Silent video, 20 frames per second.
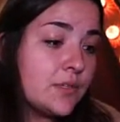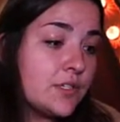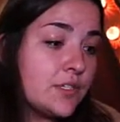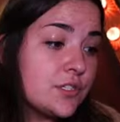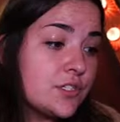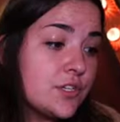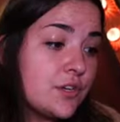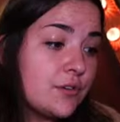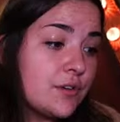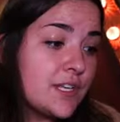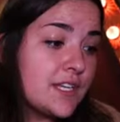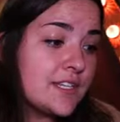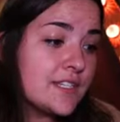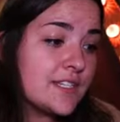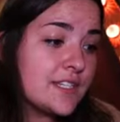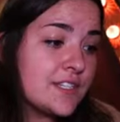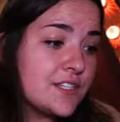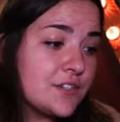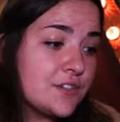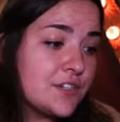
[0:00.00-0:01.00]
Jody,
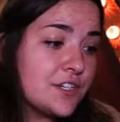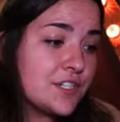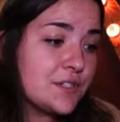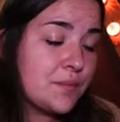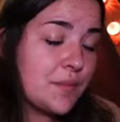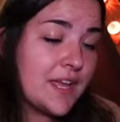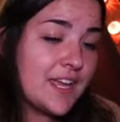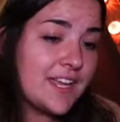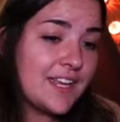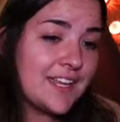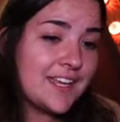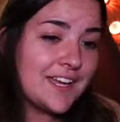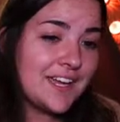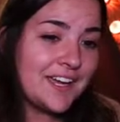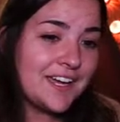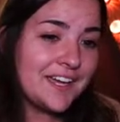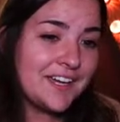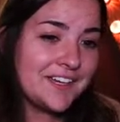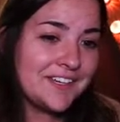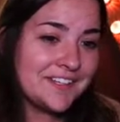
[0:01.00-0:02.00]
since you just
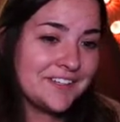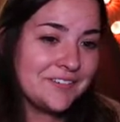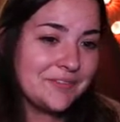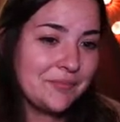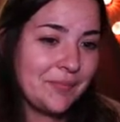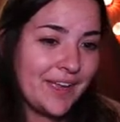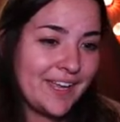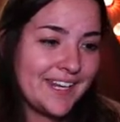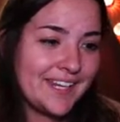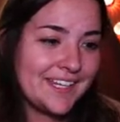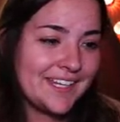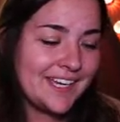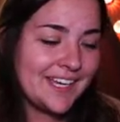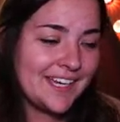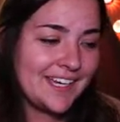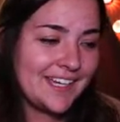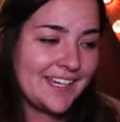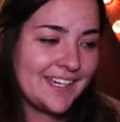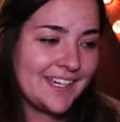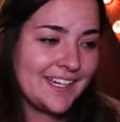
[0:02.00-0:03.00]
made it,
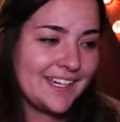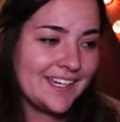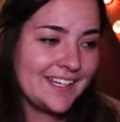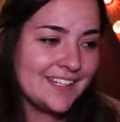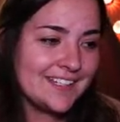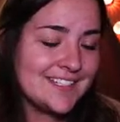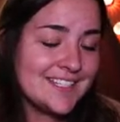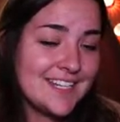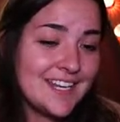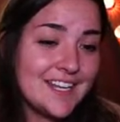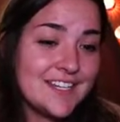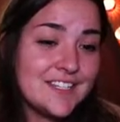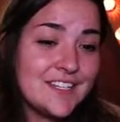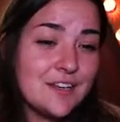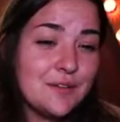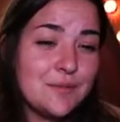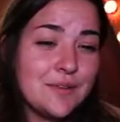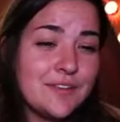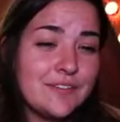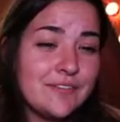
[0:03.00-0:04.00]
today's going
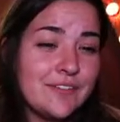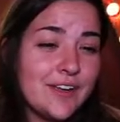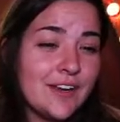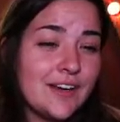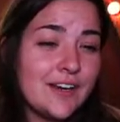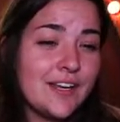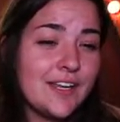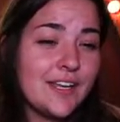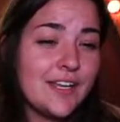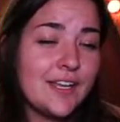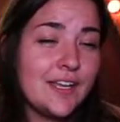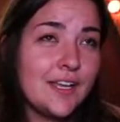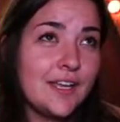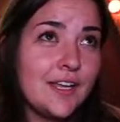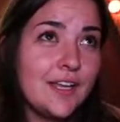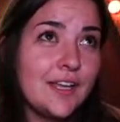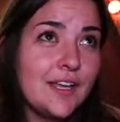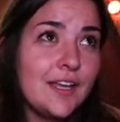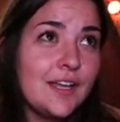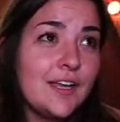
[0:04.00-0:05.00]
to be a very
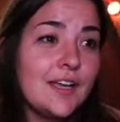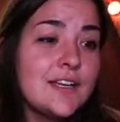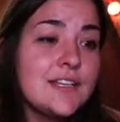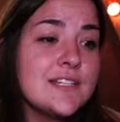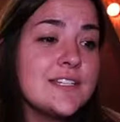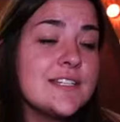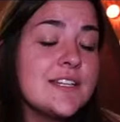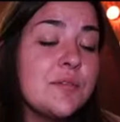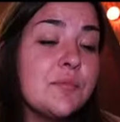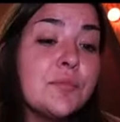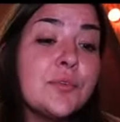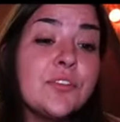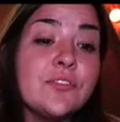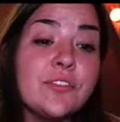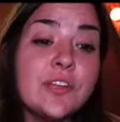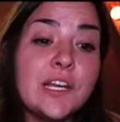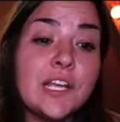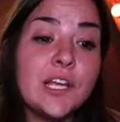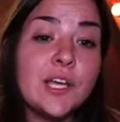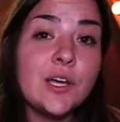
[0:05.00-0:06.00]
simple
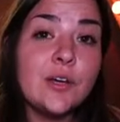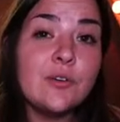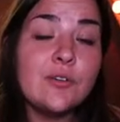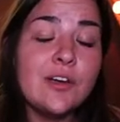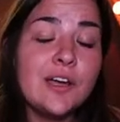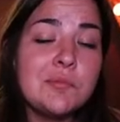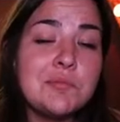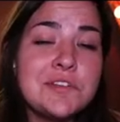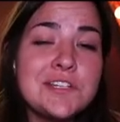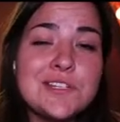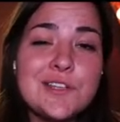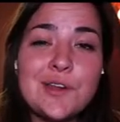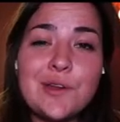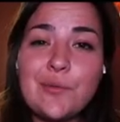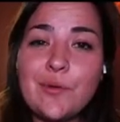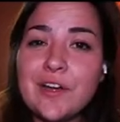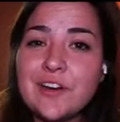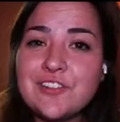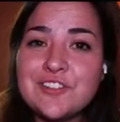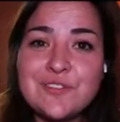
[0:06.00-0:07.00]
video. I'm just going to
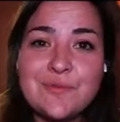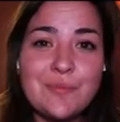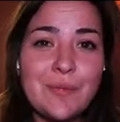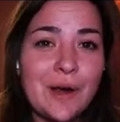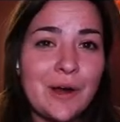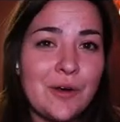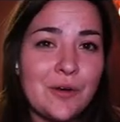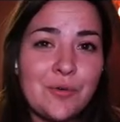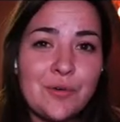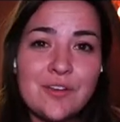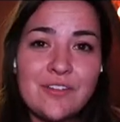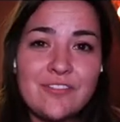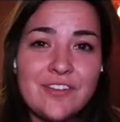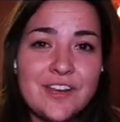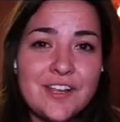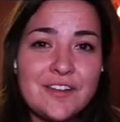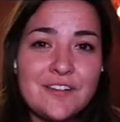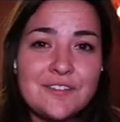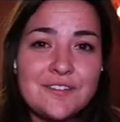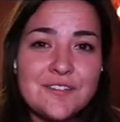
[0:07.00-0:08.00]
watch some Power Query
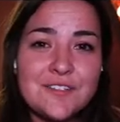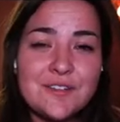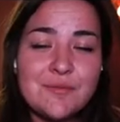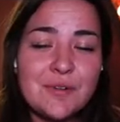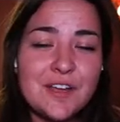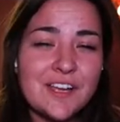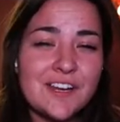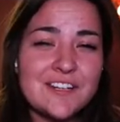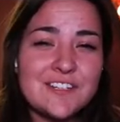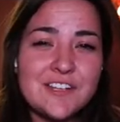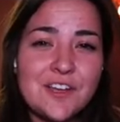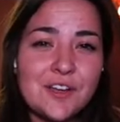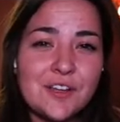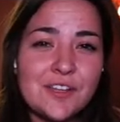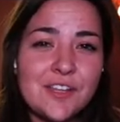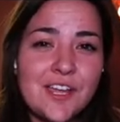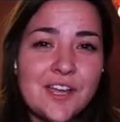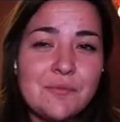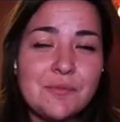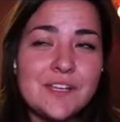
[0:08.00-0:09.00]
videos. I'm not going to talk a
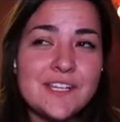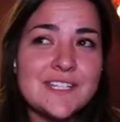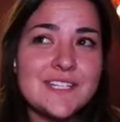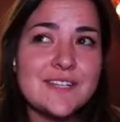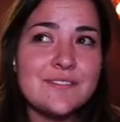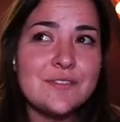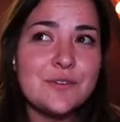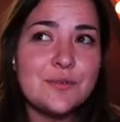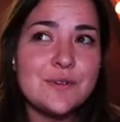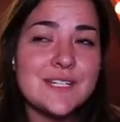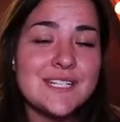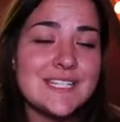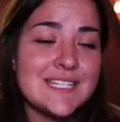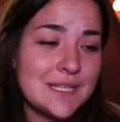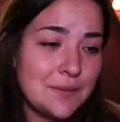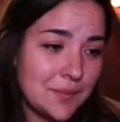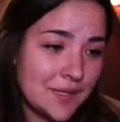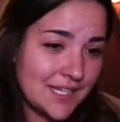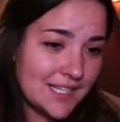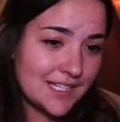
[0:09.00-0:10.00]
lot because everyone's
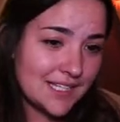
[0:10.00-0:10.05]
sleeping,